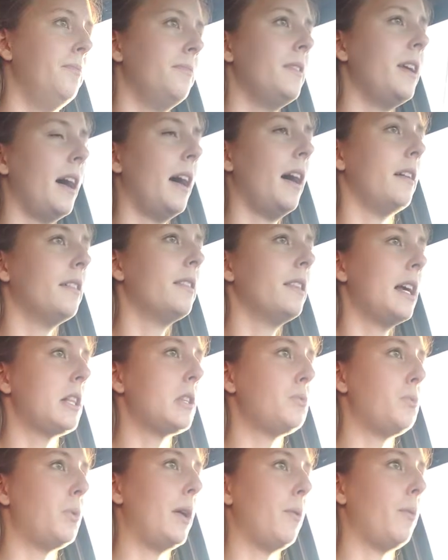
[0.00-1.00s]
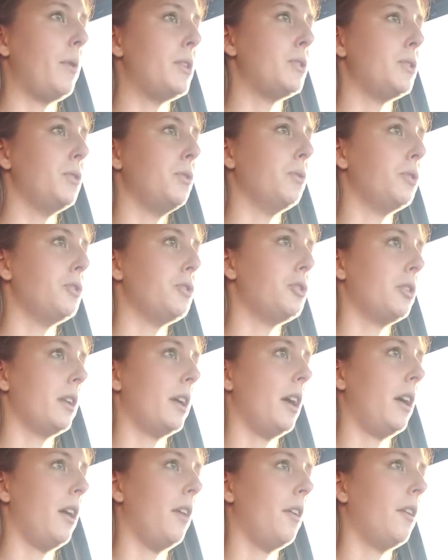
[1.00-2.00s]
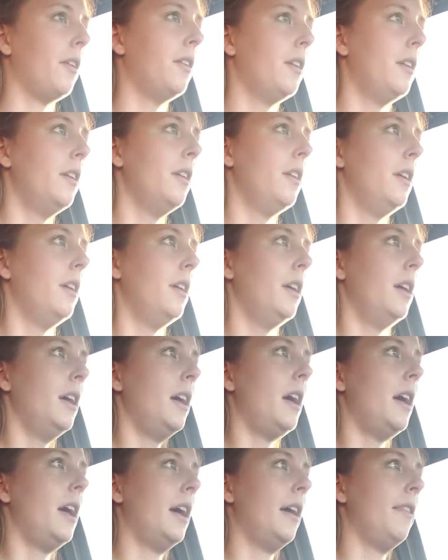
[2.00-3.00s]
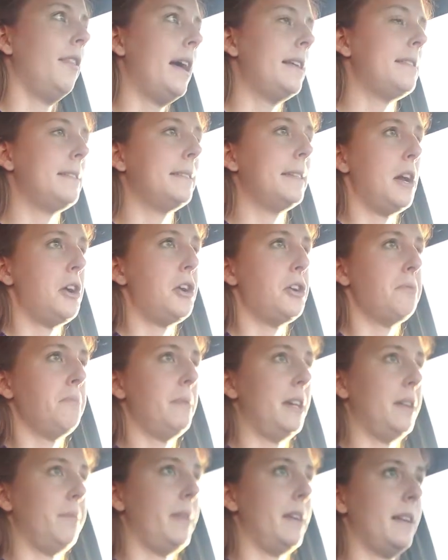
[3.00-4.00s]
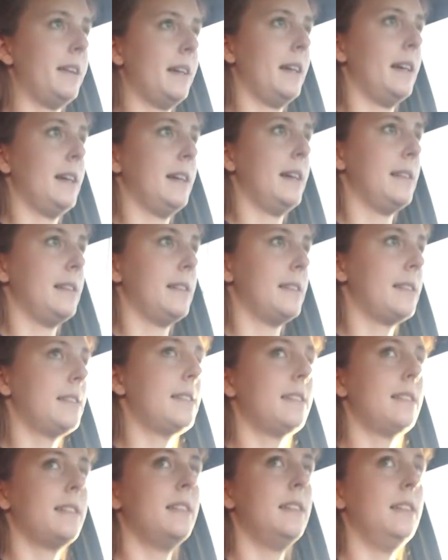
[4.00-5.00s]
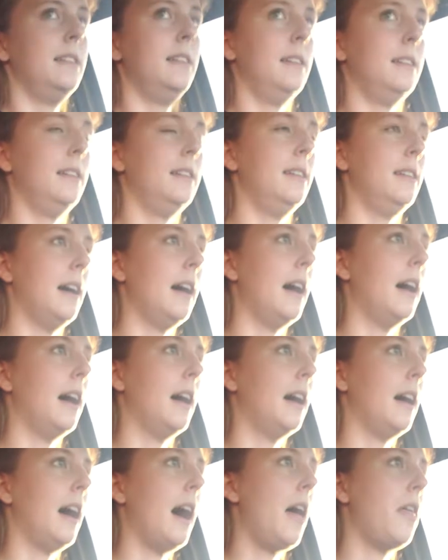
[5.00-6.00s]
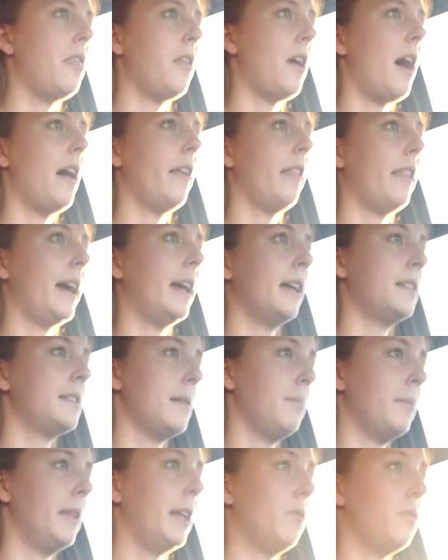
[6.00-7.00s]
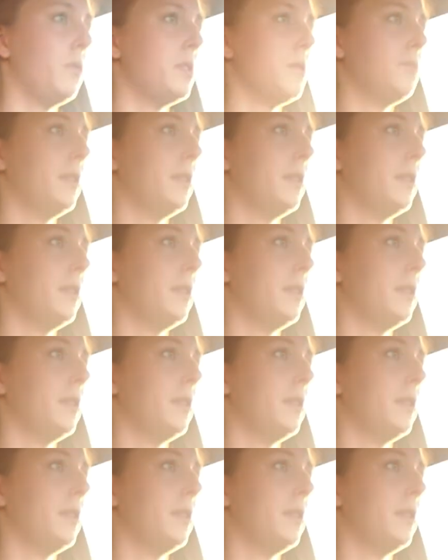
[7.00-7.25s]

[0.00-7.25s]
Yeah, that's when I went to urgent care. And that scared me because I thought like something was